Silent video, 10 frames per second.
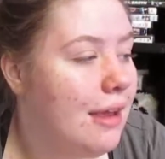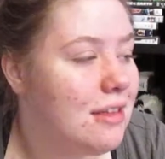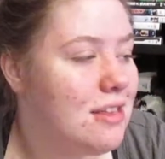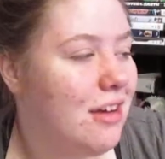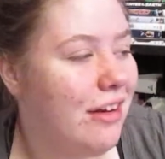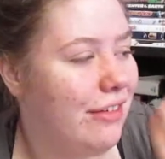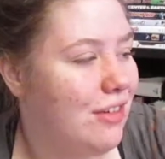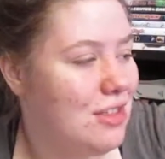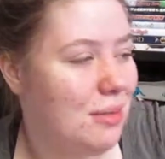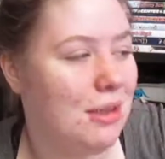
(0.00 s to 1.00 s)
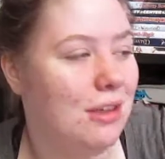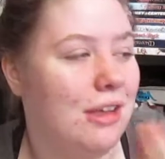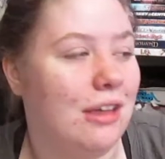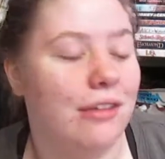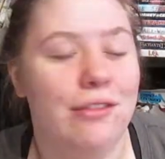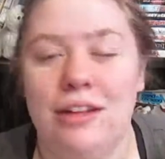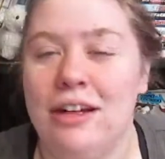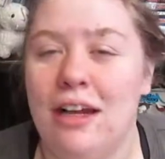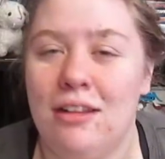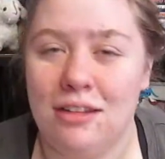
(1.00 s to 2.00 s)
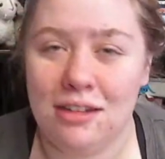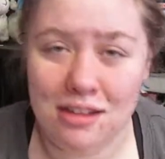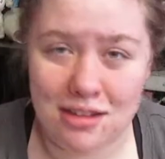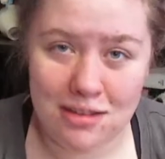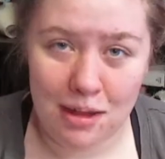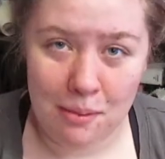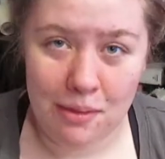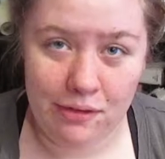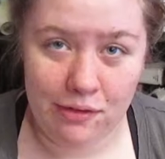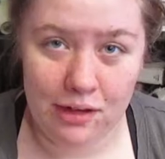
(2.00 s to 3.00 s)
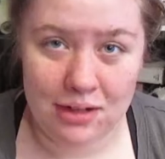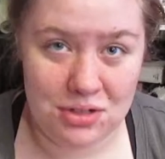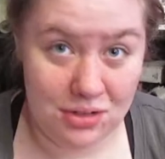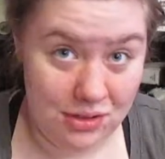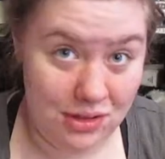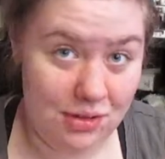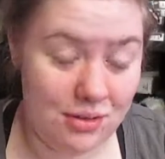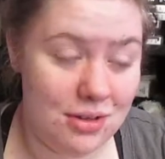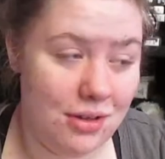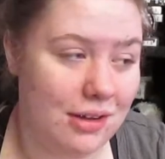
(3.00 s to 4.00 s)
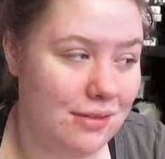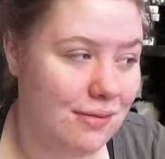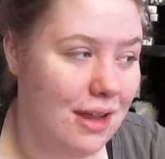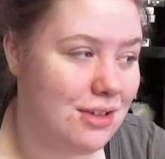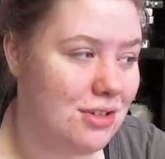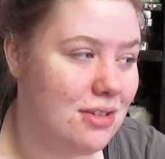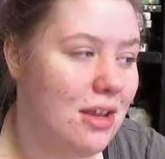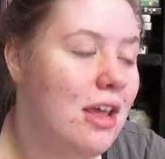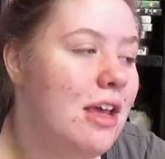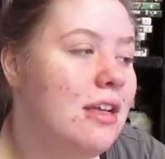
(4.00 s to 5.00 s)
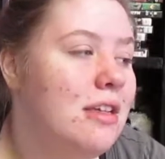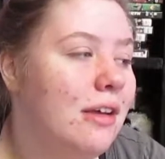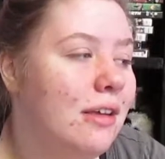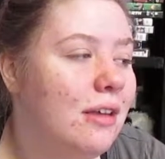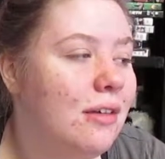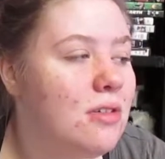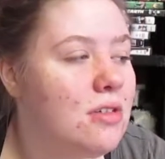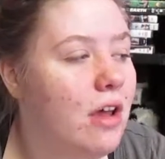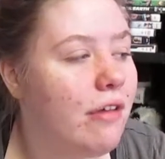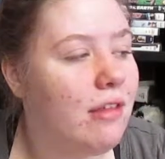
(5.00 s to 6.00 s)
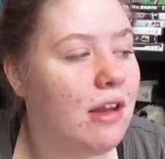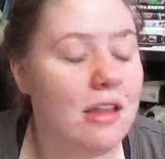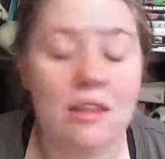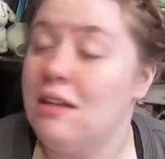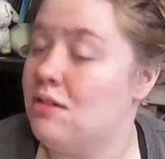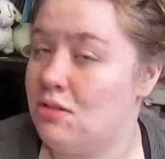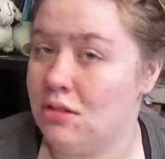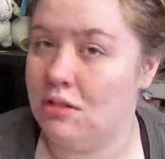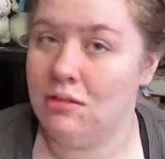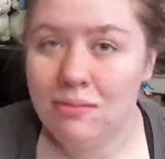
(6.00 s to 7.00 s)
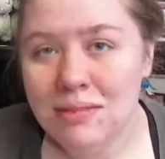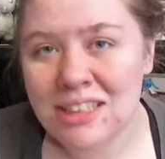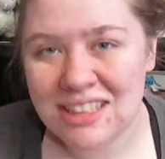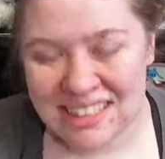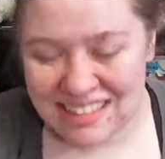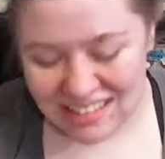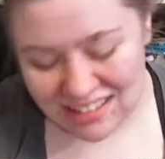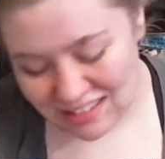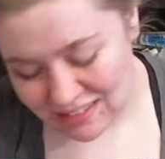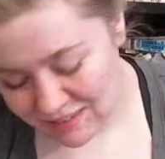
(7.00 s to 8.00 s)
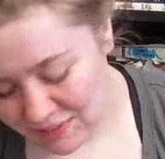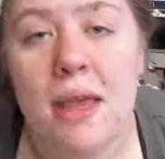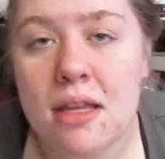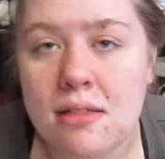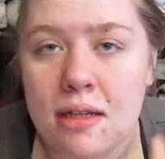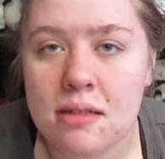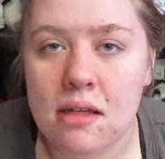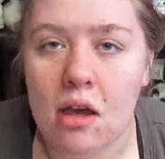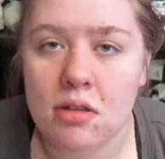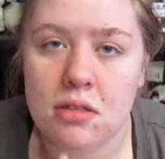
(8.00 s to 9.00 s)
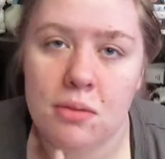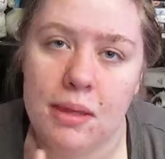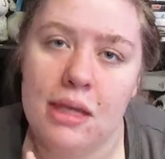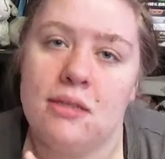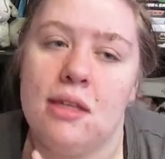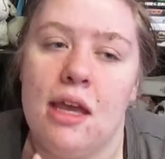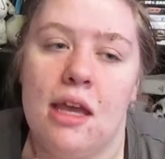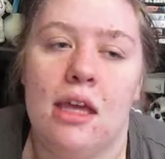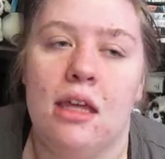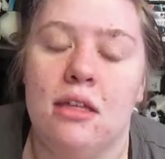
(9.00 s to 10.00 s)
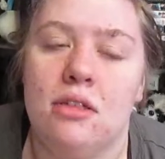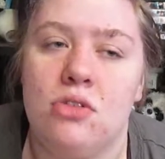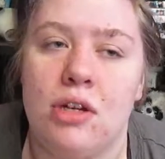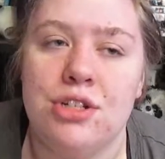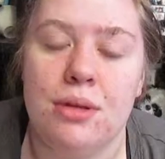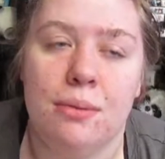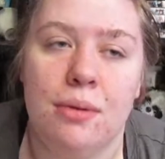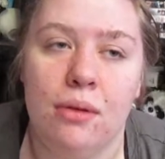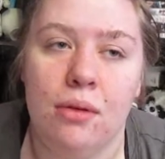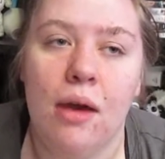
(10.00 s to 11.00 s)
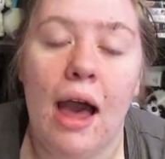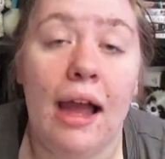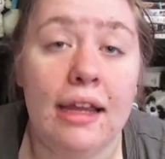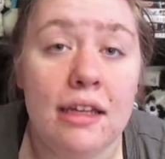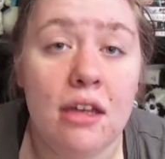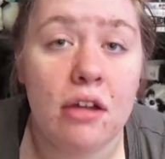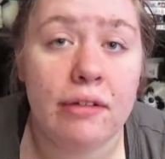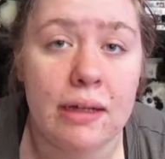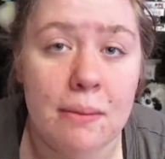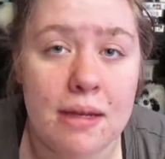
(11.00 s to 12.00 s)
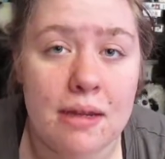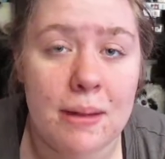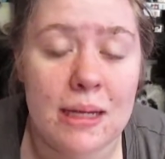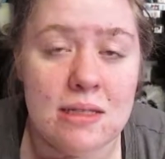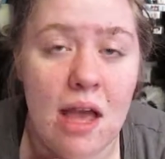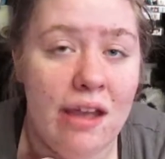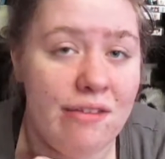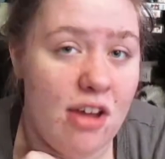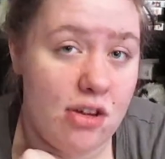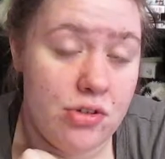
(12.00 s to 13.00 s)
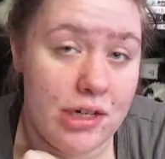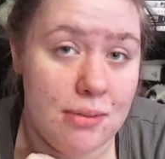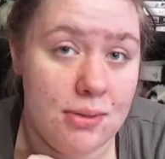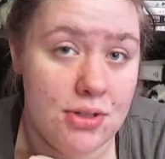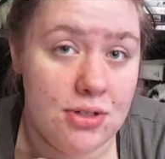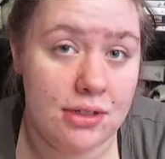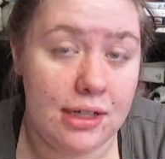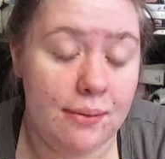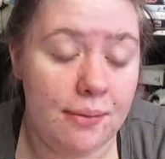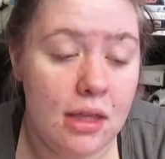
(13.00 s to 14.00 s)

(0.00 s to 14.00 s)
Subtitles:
Sorry if you see me looking over there, I looked this up before I showed you, so I'm not just telling you stuff that I think is true. Big and Sexy also makes a dry shampoo. I cannot recommend it because I have not tried it personally.